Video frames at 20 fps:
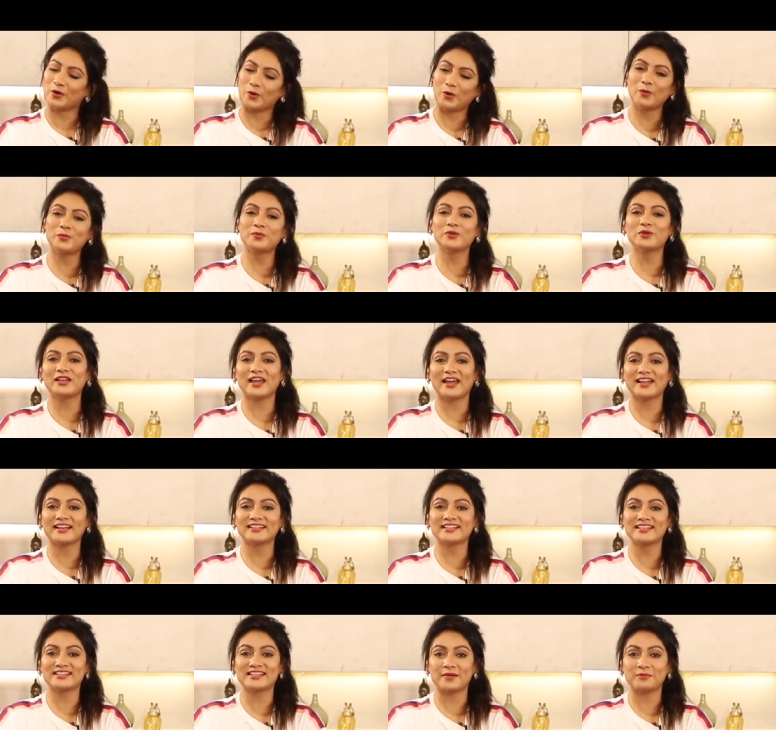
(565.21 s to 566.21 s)
I hope you
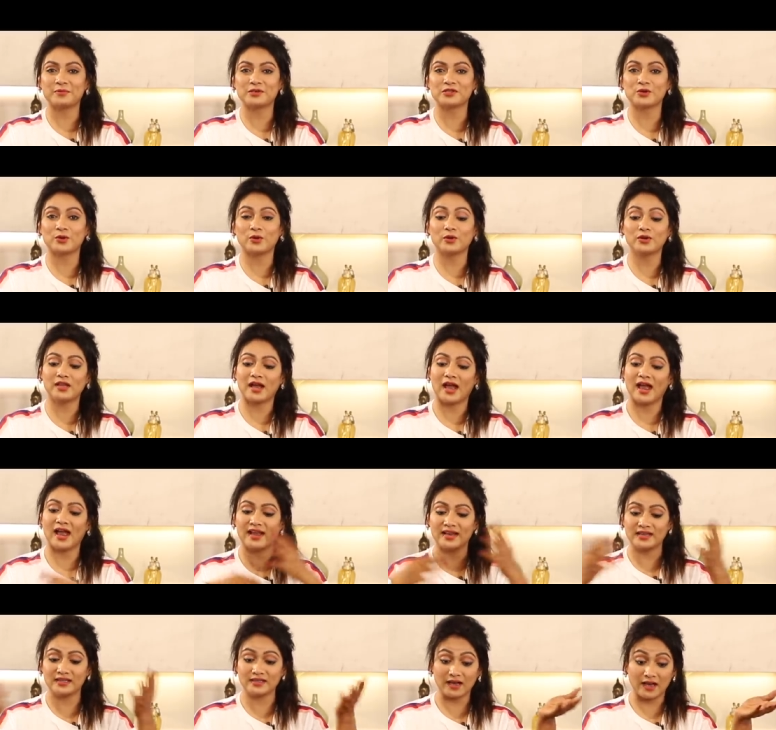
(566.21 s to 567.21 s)
liked this episode
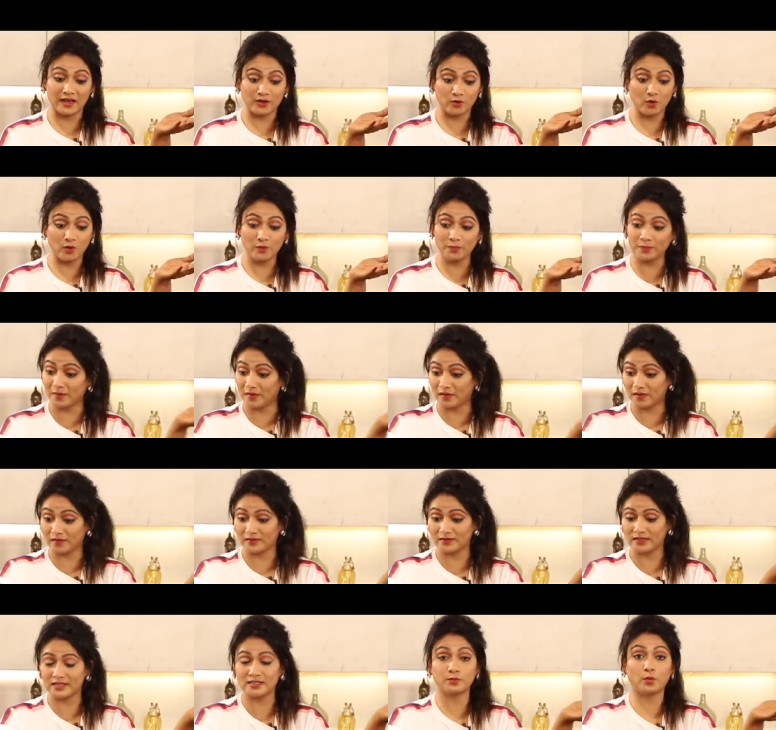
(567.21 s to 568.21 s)
and I hope
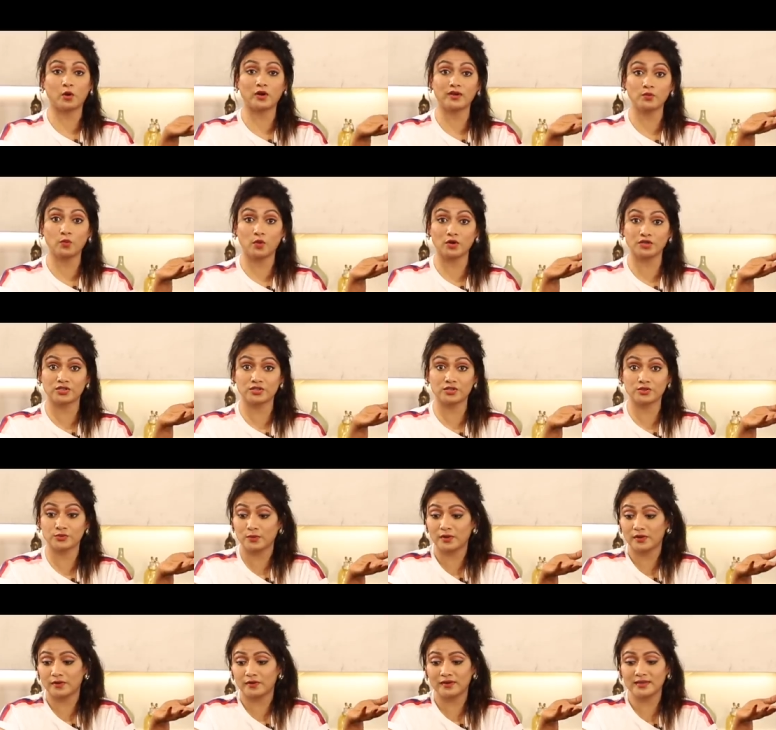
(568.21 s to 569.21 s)
these body washes
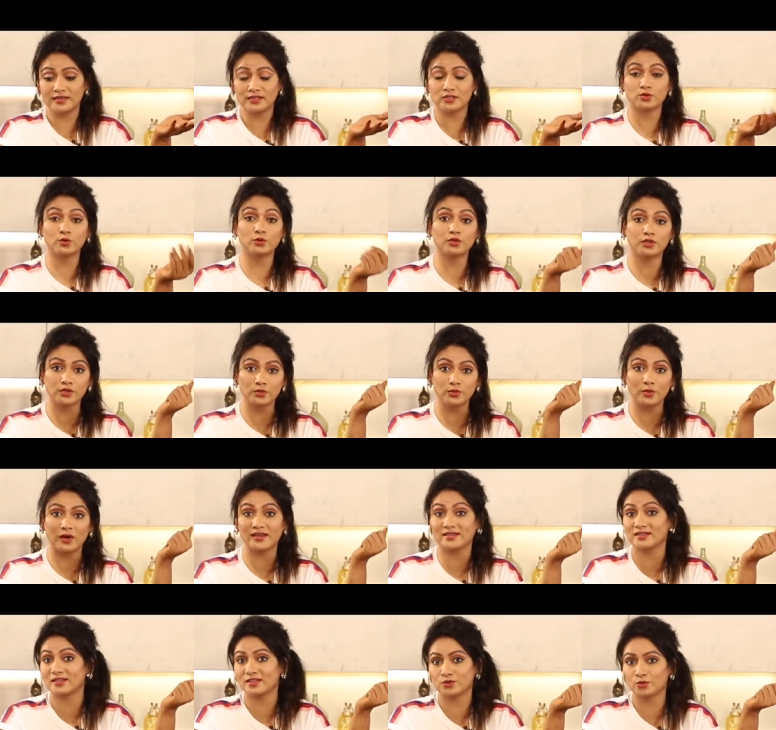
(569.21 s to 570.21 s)
will really suit you
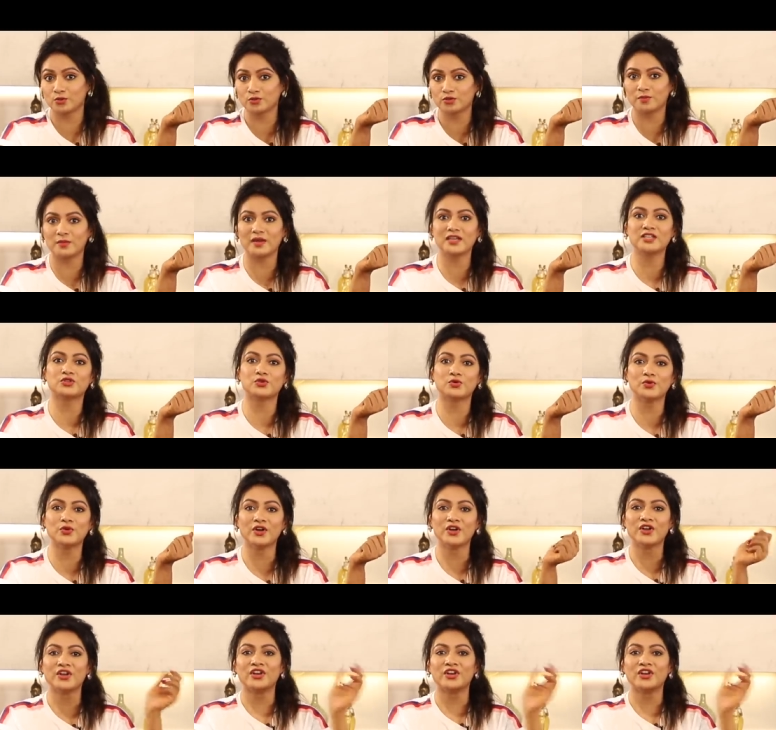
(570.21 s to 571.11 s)
as they suit me too.